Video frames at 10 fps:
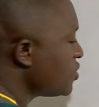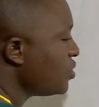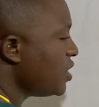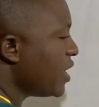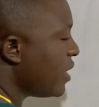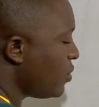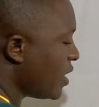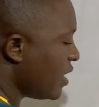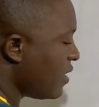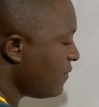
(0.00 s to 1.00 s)
here we can
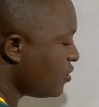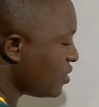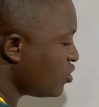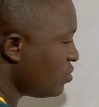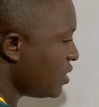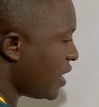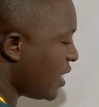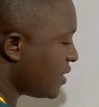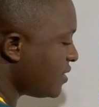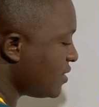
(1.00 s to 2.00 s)
have this one to be
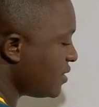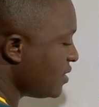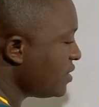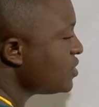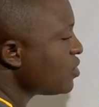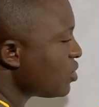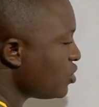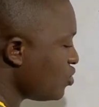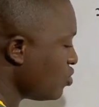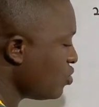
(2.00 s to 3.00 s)
x is equal
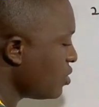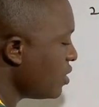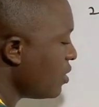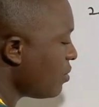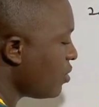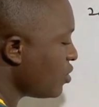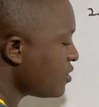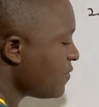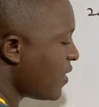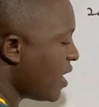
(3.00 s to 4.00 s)
to plus
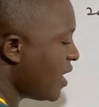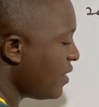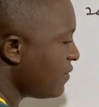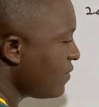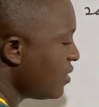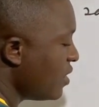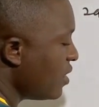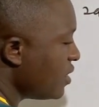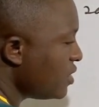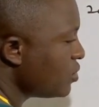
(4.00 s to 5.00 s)
5.
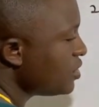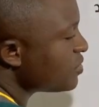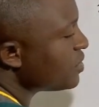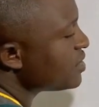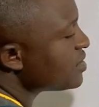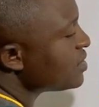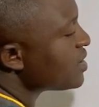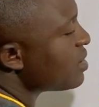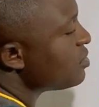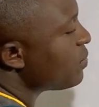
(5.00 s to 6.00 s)
This means it
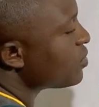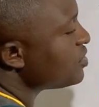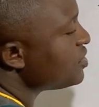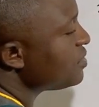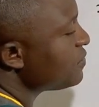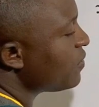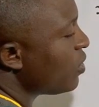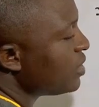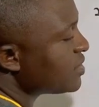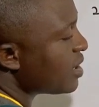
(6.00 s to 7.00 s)
can be positive
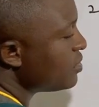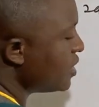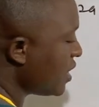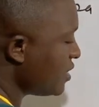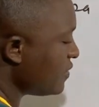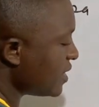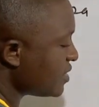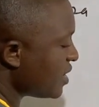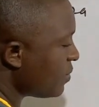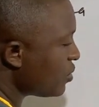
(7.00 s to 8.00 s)
or it can be negative. That is
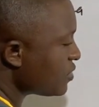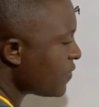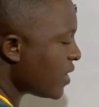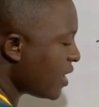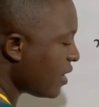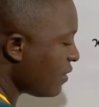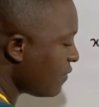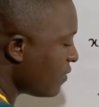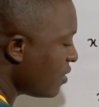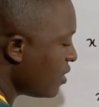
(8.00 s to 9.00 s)
a plus
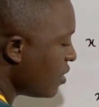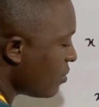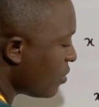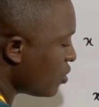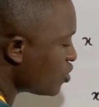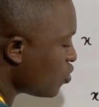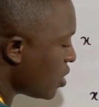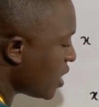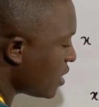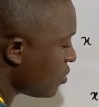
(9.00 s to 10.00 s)
5 plus
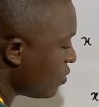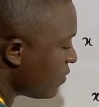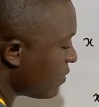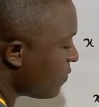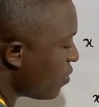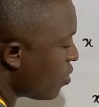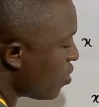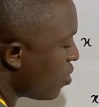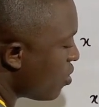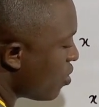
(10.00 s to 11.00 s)
1 over
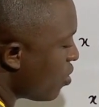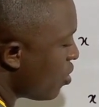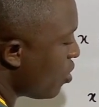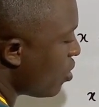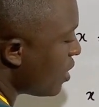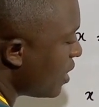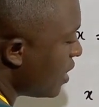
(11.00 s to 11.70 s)
4, or